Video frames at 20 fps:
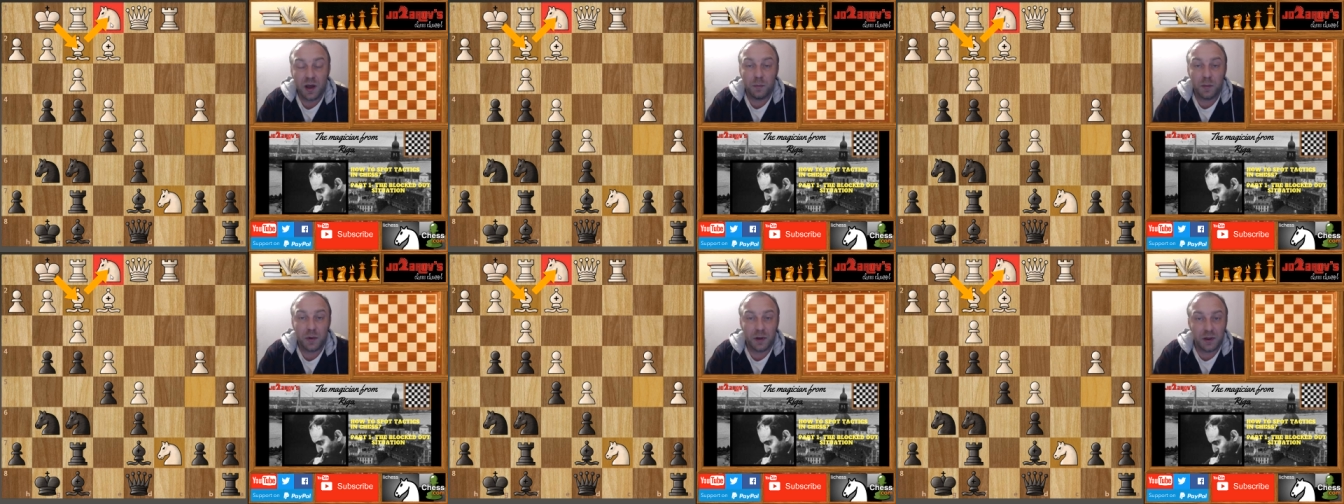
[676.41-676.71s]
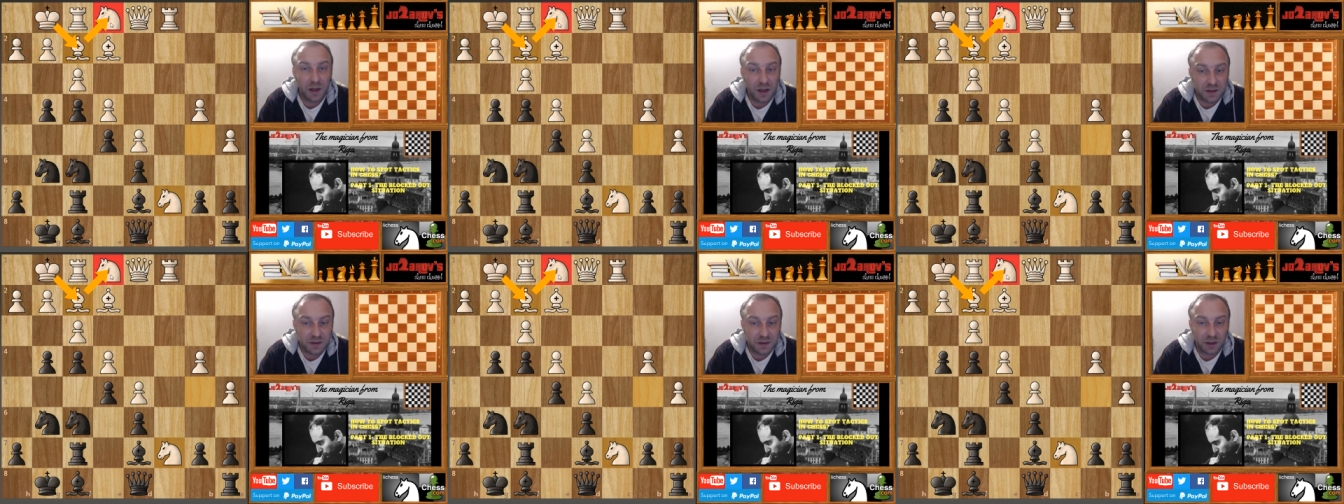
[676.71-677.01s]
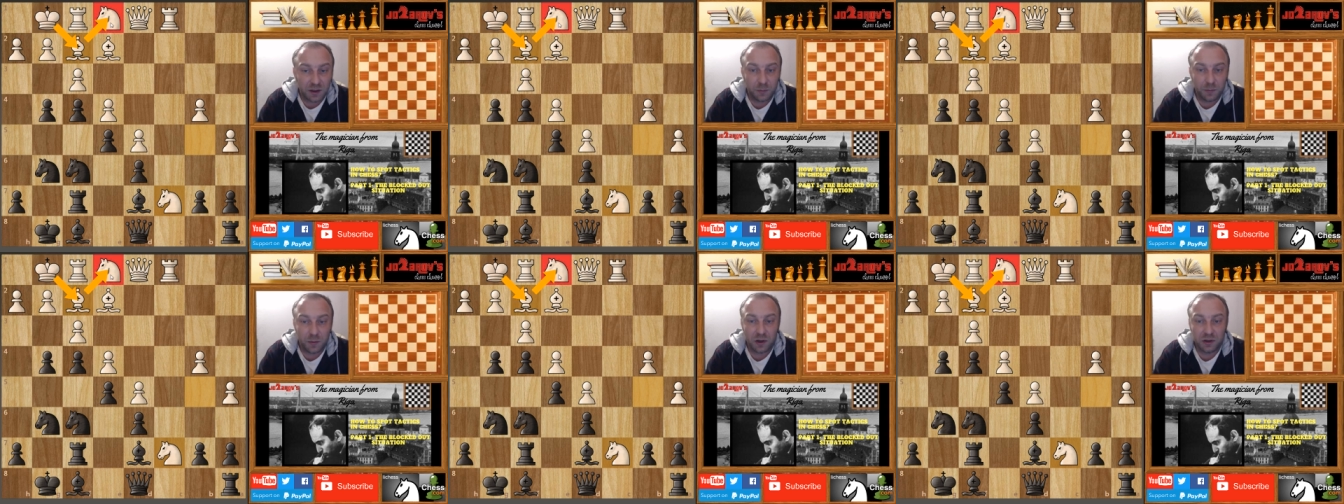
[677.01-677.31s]
but that's
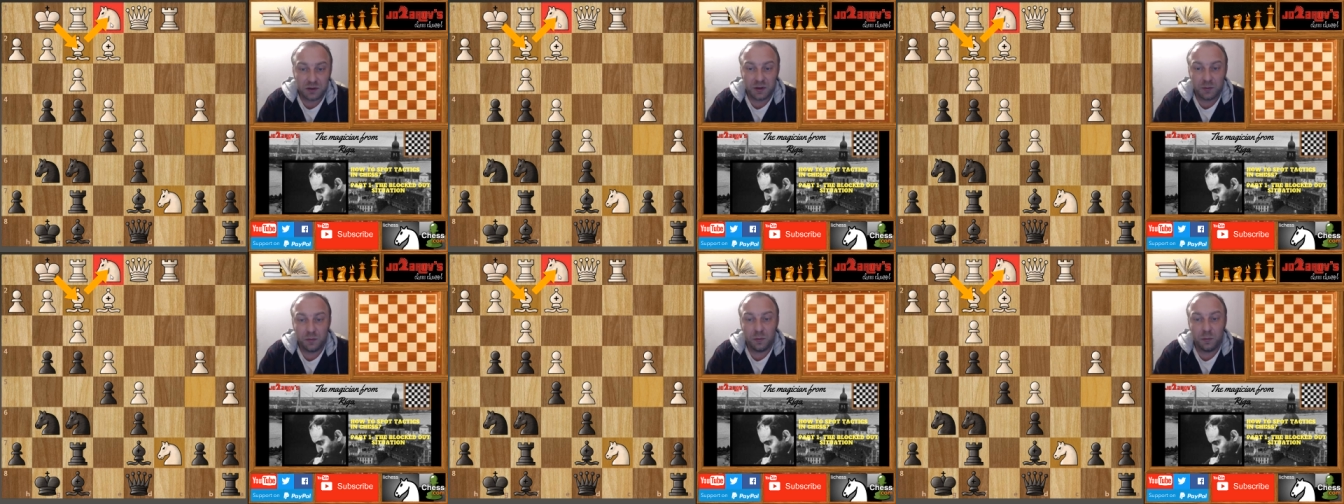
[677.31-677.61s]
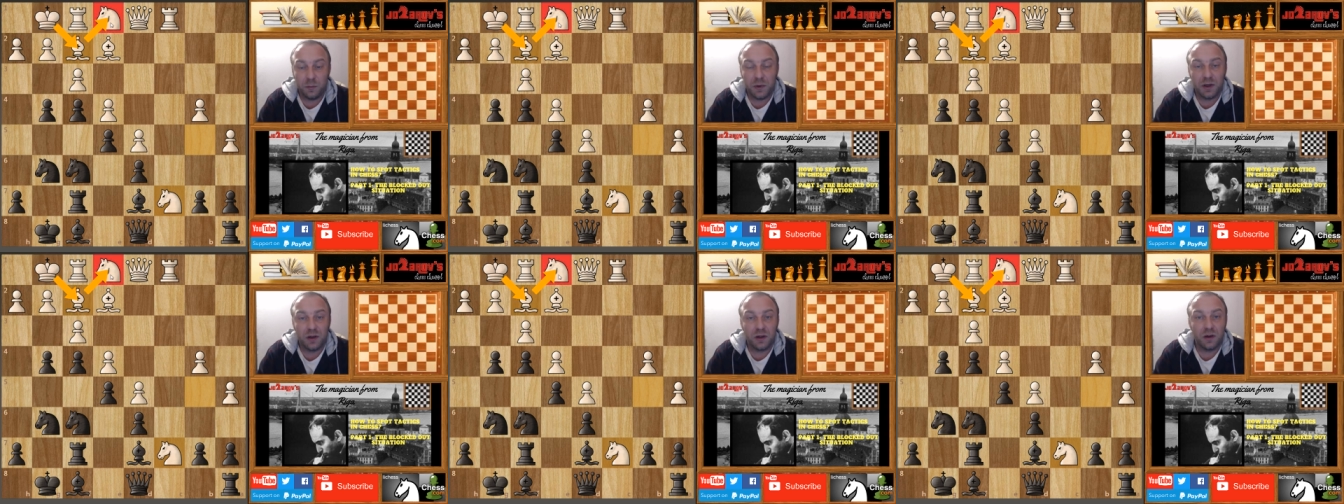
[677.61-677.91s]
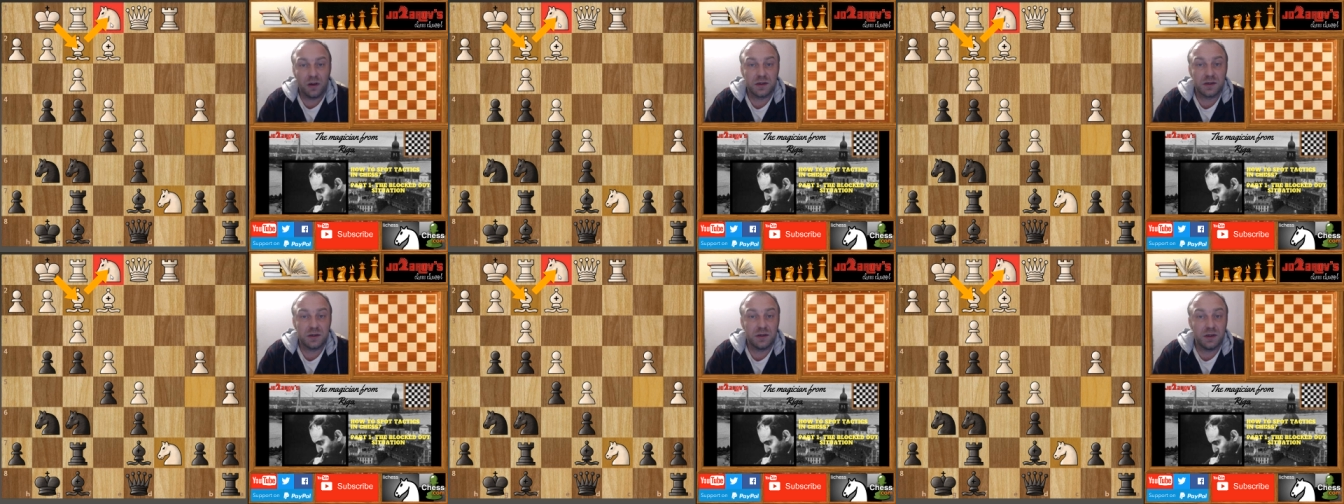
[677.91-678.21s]
not possible
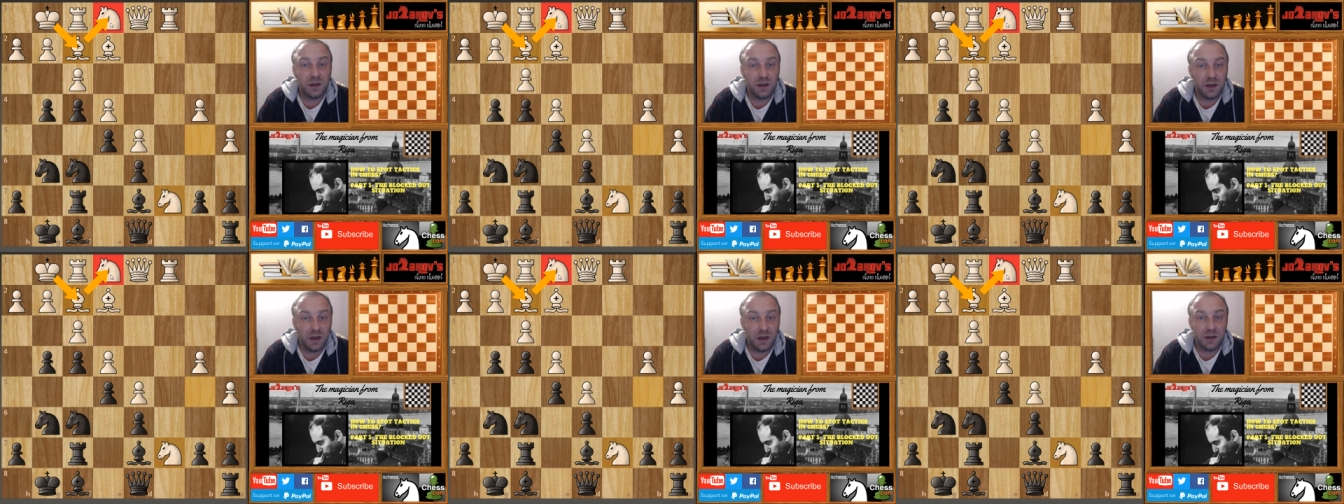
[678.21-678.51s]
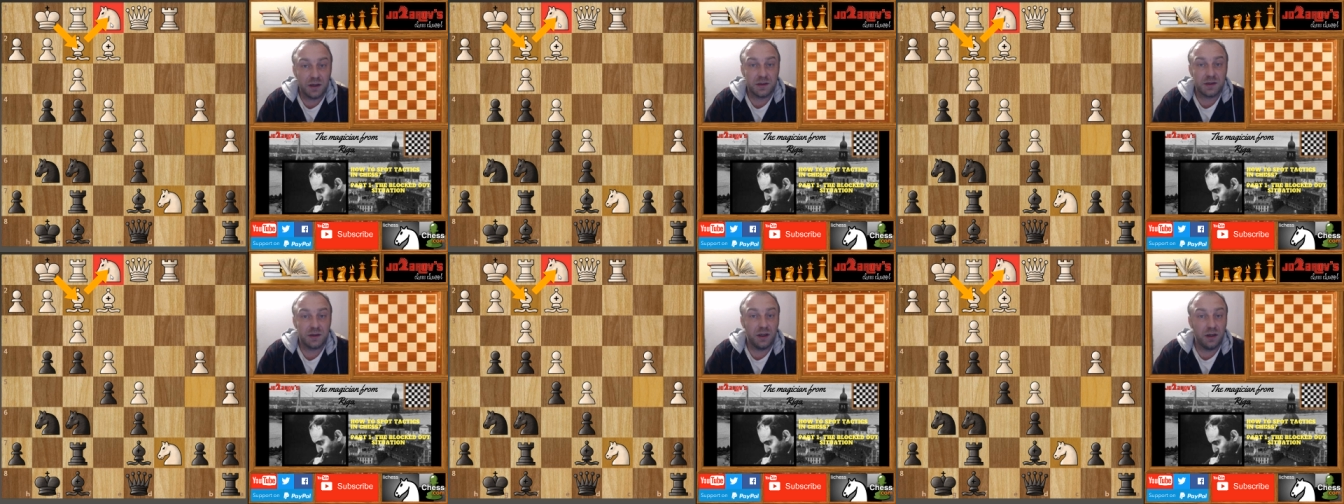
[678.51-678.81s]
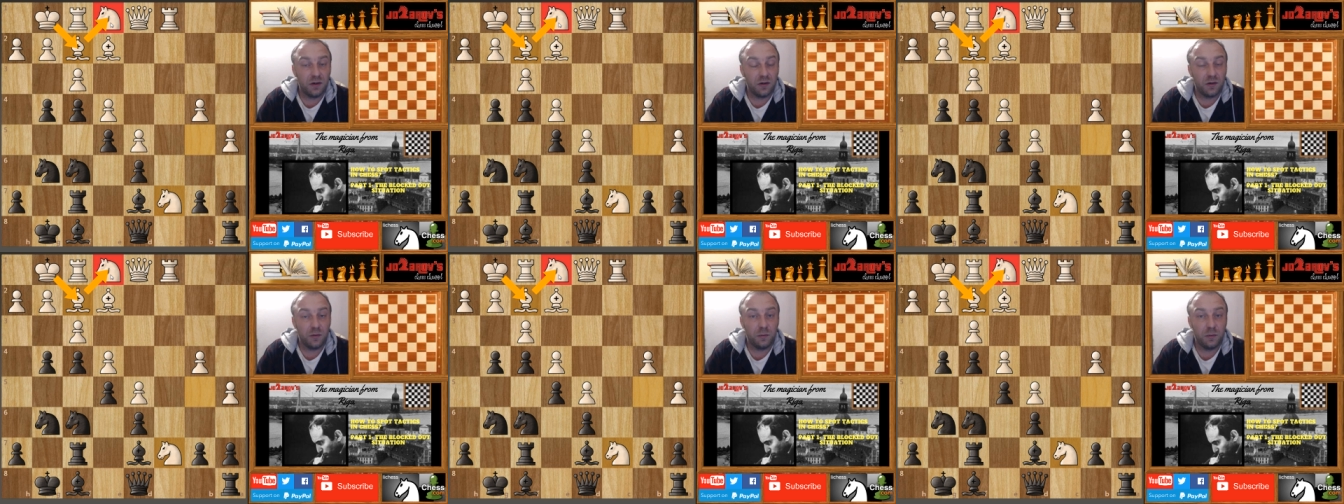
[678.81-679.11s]
because the king is
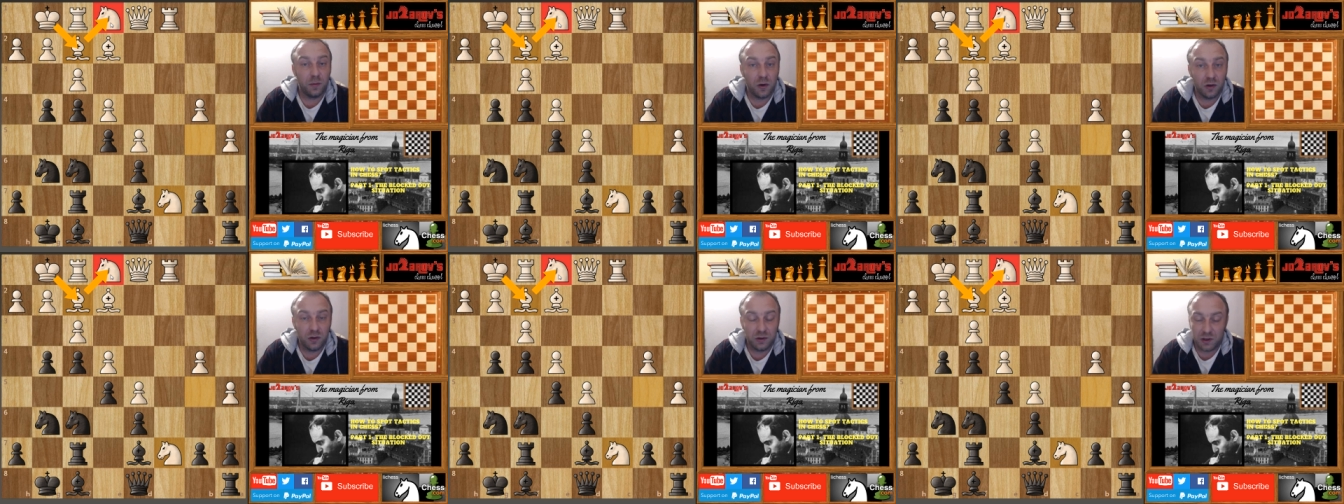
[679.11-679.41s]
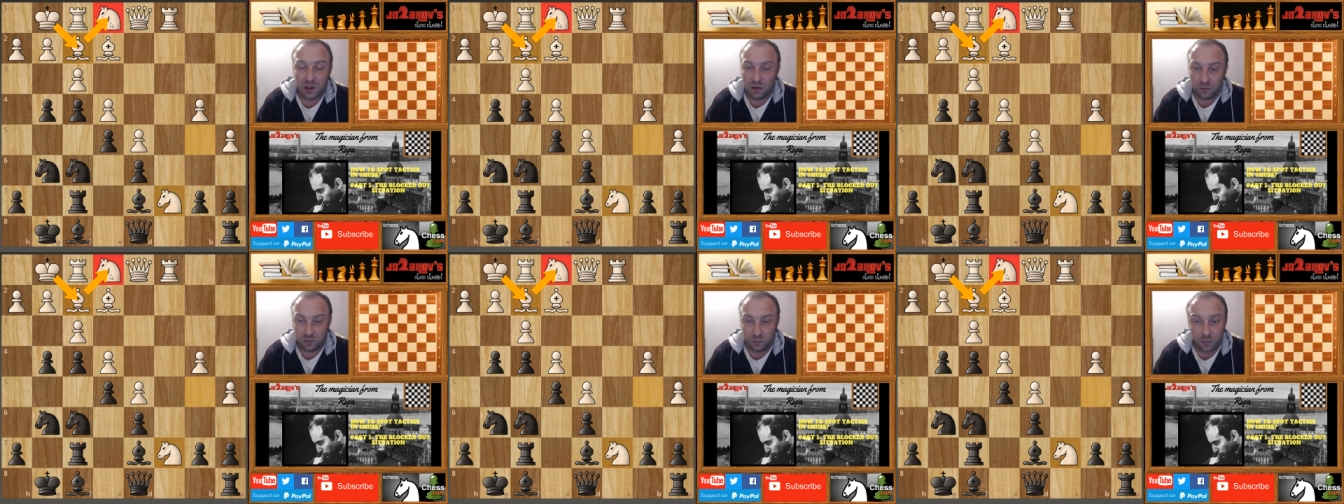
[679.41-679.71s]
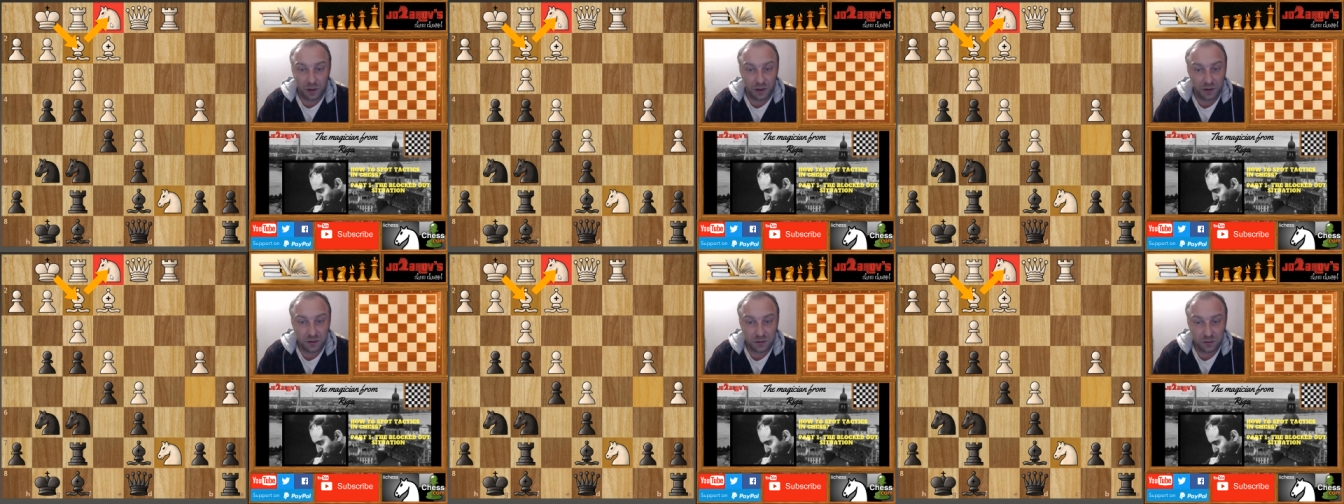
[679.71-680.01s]
here blocked out
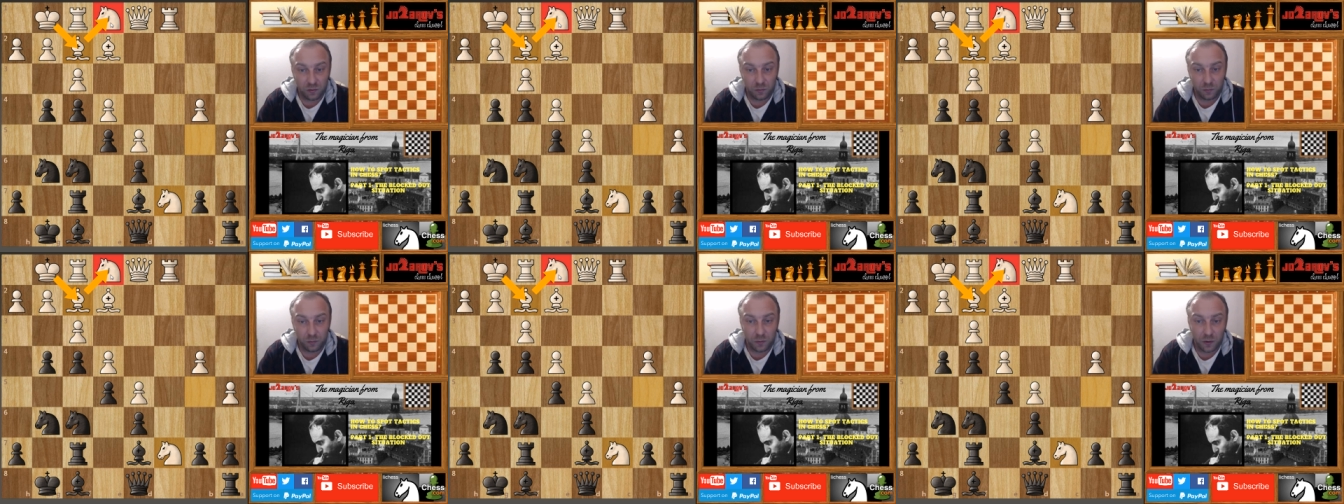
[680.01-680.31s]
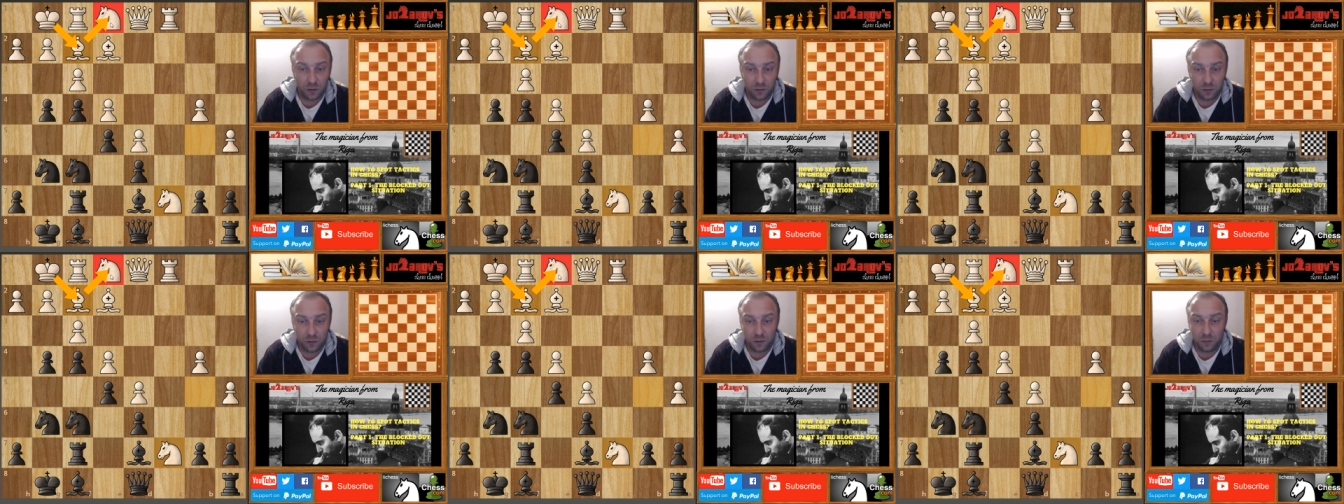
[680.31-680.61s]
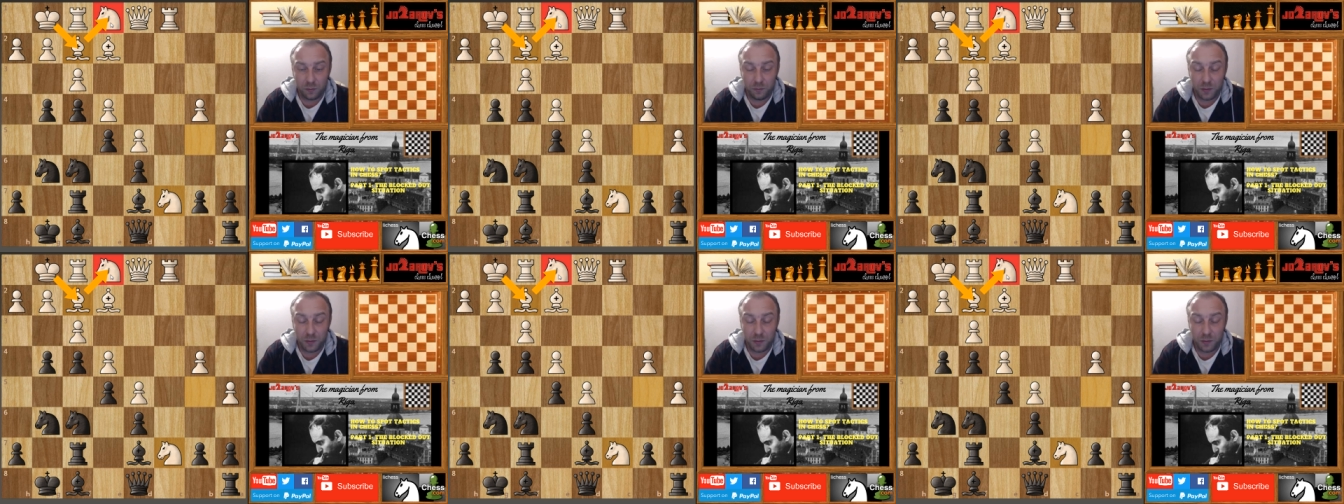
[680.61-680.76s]
by its own uh,